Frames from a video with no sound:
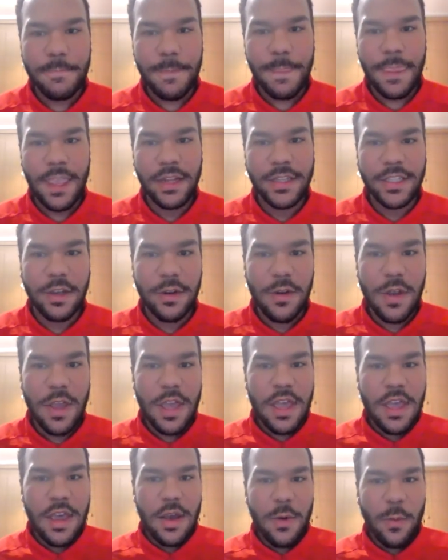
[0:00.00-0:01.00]
And so
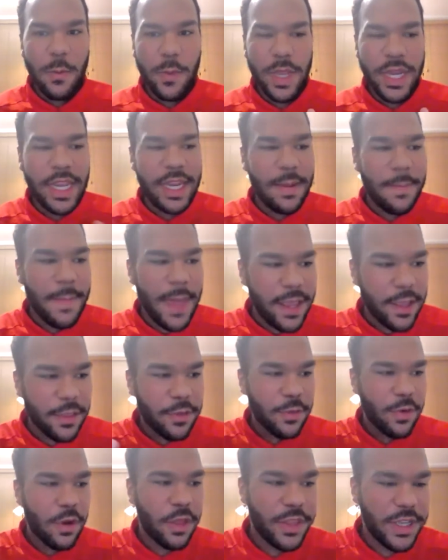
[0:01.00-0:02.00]
we need to make it
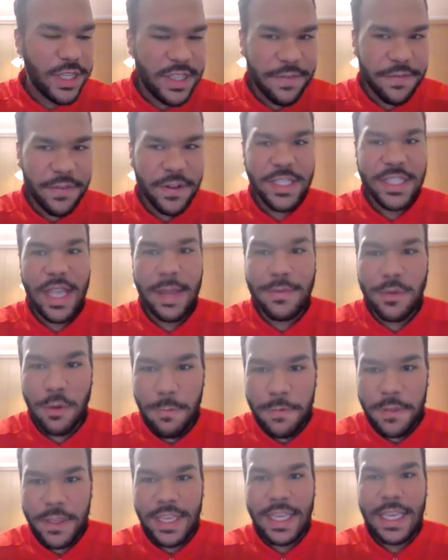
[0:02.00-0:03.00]
through all these different steps,
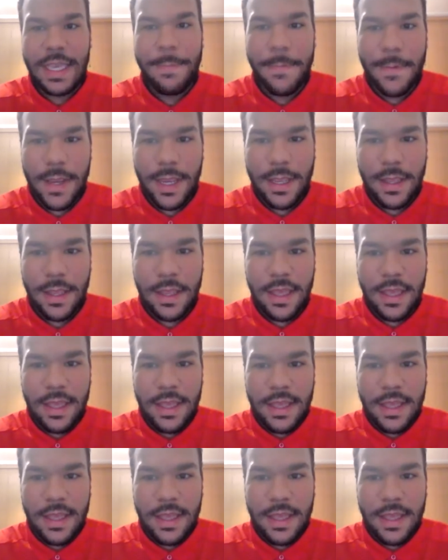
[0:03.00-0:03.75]
hopefully keeping